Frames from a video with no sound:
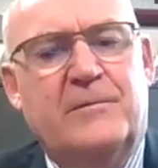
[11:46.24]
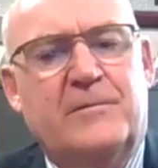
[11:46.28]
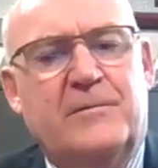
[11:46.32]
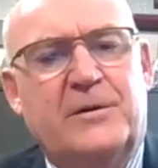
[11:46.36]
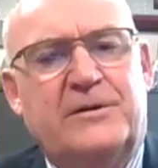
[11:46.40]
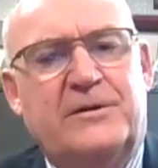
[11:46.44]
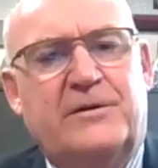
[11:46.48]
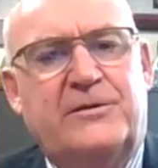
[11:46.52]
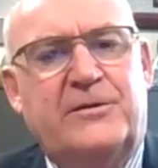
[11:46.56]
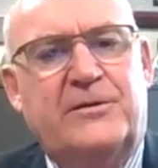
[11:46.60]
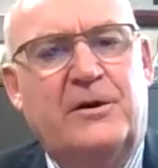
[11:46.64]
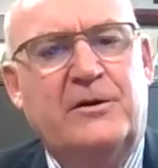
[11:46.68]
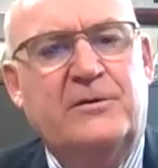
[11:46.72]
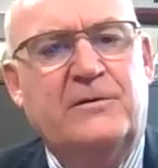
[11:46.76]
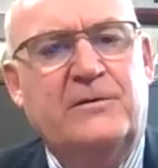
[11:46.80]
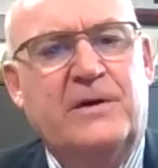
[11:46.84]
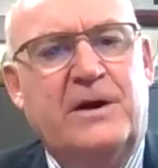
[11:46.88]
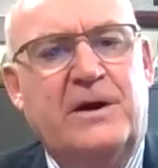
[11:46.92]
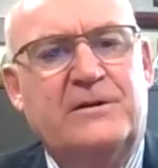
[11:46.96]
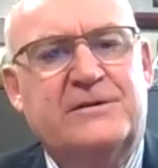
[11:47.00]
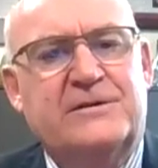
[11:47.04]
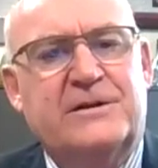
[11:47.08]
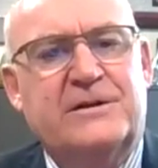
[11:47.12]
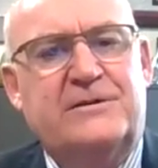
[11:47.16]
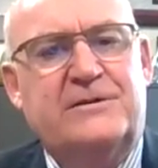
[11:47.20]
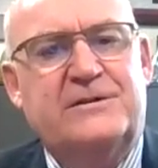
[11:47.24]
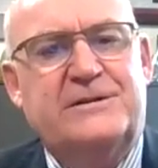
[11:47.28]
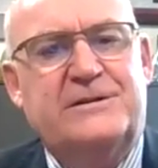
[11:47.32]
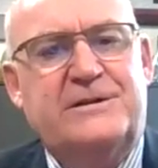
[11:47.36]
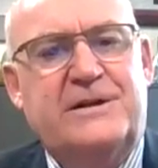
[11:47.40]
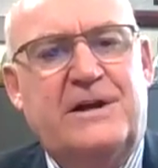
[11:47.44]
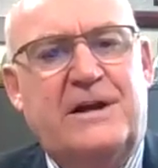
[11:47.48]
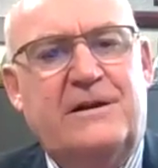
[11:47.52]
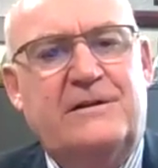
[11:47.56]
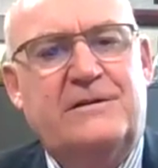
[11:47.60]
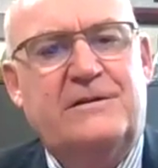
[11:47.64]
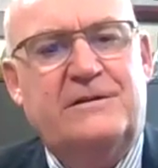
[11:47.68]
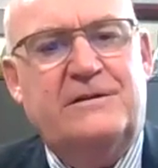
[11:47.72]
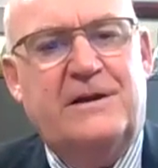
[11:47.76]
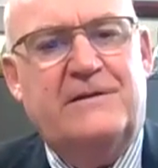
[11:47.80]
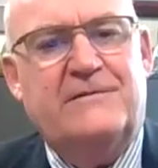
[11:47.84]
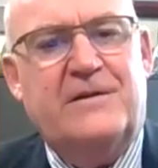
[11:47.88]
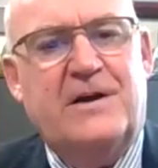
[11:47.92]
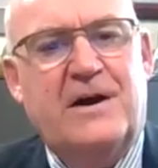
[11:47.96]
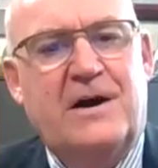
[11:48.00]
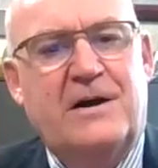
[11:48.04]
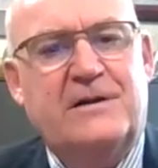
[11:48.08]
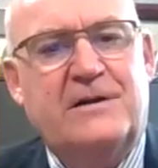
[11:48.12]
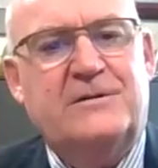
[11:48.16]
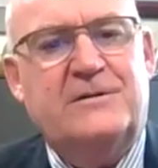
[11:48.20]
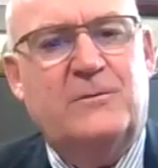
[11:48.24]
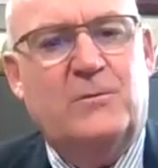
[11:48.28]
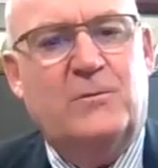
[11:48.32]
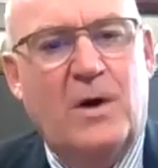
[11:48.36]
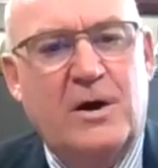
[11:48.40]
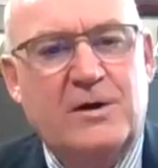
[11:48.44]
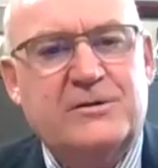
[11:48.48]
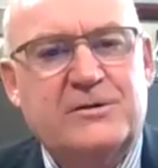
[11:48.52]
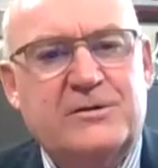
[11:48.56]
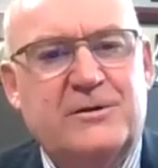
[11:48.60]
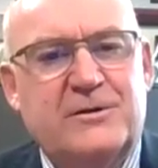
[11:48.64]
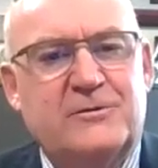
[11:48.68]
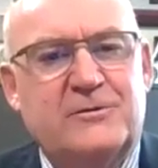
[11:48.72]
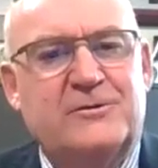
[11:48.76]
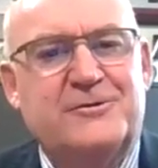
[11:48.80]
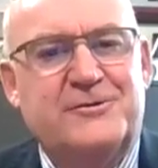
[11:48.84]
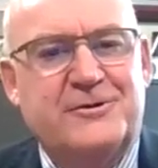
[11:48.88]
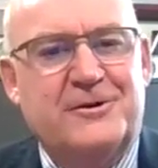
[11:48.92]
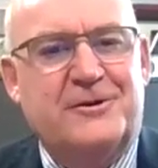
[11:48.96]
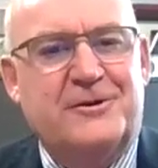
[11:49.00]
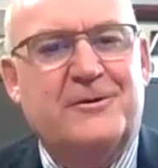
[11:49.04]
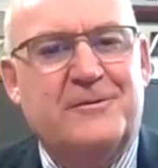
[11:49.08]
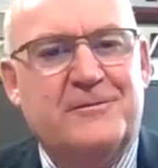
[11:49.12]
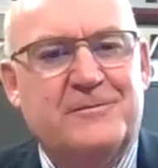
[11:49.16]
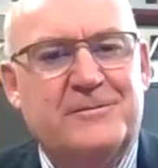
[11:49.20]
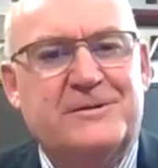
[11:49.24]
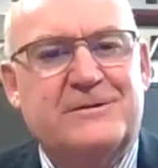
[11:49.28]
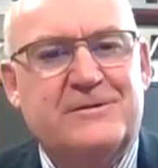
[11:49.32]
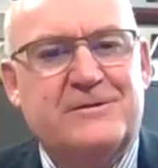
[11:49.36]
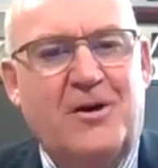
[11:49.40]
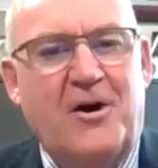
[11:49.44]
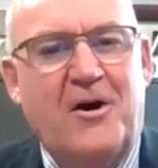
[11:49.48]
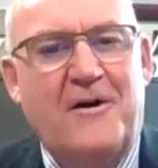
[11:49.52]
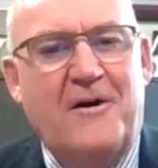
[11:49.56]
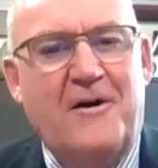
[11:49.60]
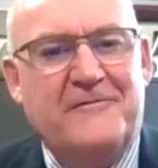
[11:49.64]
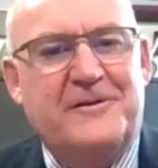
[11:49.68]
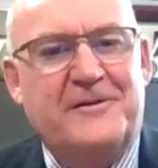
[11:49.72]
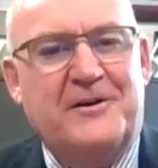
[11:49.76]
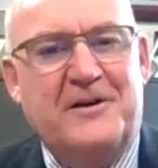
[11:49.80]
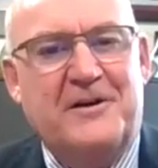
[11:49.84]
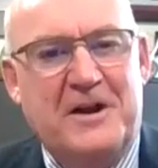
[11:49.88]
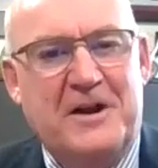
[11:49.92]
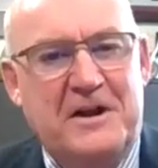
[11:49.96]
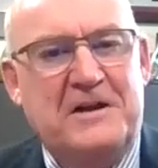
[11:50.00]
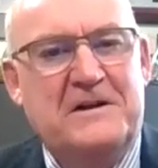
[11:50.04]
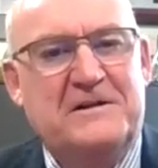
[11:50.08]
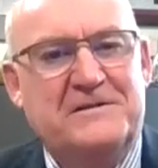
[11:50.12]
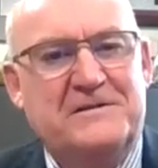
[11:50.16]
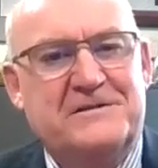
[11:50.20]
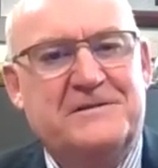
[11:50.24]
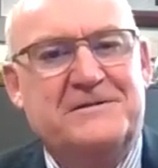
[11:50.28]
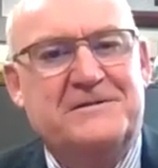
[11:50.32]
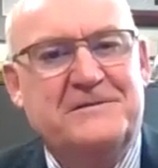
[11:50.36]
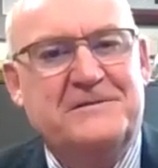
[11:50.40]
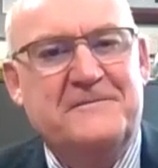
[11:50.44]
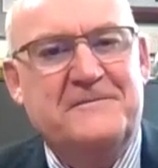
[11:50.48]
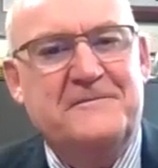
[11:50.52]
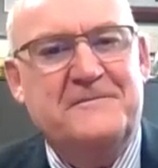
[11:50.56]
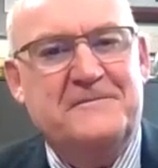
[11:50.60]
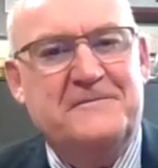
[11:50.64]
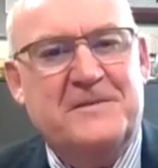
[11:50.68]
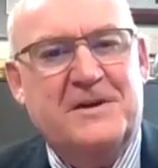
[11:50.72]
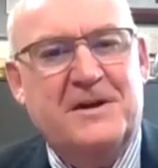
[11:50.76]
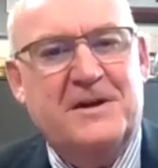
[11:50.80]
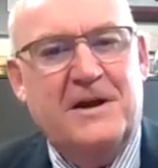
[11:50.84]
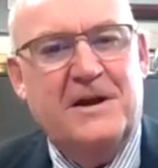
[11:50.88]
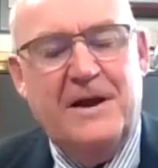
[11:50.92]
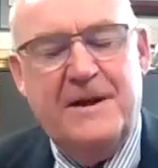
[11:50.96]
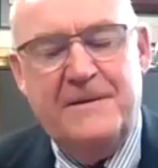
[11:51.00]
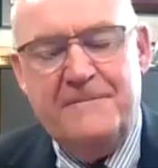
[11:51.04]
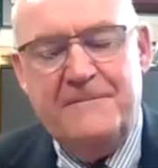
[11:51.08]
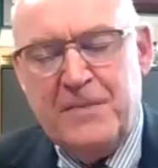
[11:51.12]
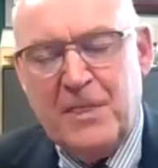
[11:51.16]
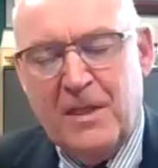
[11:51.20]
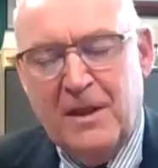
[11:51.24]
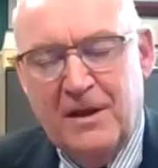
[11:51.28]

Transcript: but the 3rd graders understand that they've got to wash those germs off their hands. Okay.